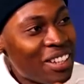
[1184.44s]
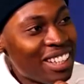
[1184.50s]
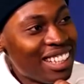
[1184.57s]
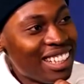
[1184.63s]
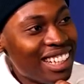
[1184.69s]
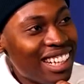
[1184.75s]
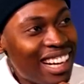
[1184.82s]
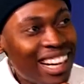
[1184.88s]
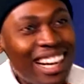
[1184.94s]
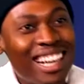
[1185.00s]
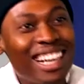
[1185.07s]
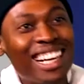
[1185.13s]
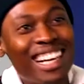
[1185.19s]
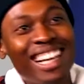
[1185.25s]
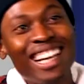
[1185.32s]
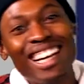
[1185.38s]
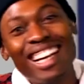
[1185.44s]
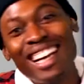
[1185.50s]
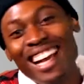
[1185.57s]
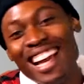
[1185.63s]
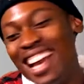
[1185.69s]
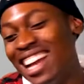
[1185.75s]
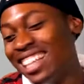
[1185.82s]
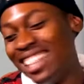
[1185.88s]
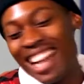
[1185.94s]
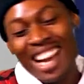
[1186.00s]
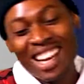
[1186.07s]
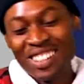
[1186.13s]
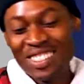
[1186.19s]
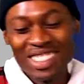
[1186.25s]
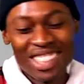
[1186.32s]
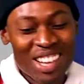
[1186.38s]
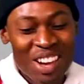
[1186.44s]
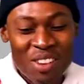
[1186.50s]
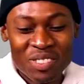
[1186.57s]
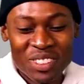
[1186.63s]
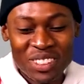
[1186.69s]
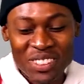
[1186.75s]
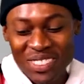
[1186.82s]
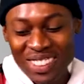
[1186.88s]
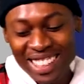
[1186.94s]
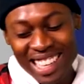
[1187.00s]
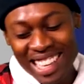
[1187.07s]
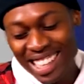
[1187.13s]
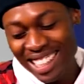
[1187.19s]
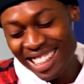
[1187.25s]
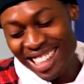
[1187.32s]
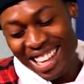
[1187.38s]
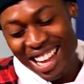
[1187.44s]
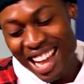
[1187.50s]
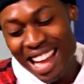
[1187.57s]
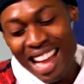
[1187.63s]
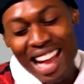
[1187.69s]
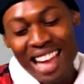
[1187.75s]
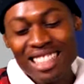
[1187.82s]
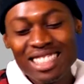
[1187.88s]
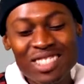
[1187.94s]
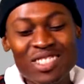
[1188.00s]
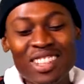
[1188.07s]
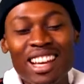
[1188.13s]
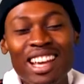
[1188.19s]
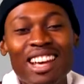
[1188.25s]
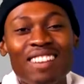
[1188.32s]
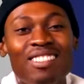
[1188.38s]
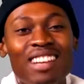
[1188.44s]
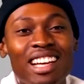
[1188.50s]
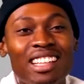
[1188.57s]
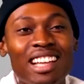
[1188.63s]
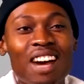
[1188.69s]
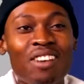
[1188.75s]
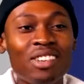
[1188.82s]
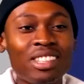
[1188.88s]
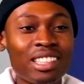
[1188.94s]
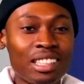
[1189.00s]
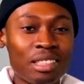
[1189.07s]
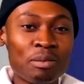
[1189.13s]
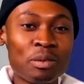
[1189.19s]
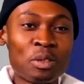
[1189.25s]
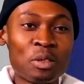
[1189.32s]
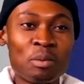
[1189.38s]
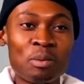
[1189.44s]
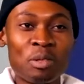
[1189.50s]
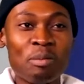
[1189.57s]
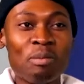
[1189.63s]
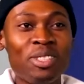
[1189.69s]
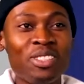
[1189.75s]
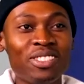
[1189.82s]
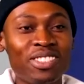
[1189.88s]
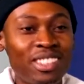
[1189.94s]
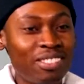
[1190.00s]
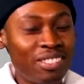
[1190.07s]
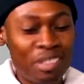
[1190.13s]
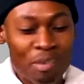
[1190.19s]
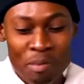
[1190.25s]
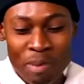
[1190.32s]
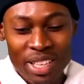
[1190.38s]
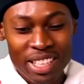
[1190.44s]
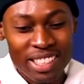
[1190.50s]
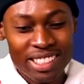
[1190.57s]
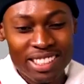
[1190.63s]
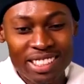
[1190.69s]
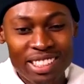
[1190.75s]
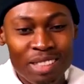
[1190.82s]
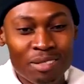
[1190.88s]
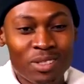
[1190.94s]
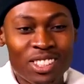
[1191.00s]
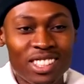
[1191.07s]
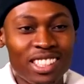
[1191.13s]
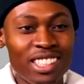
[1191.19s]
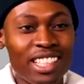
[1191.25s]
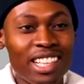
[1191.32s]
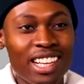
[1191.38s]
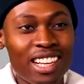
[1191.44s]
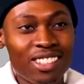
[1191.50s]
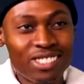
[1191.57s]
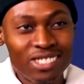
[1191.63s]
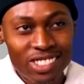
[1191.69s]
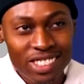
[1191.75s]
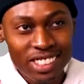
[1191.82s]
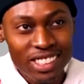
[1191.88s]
I don't think I'll be doing that. I just want to have, like, I want Cream Group to be one of the biggest labels in the country.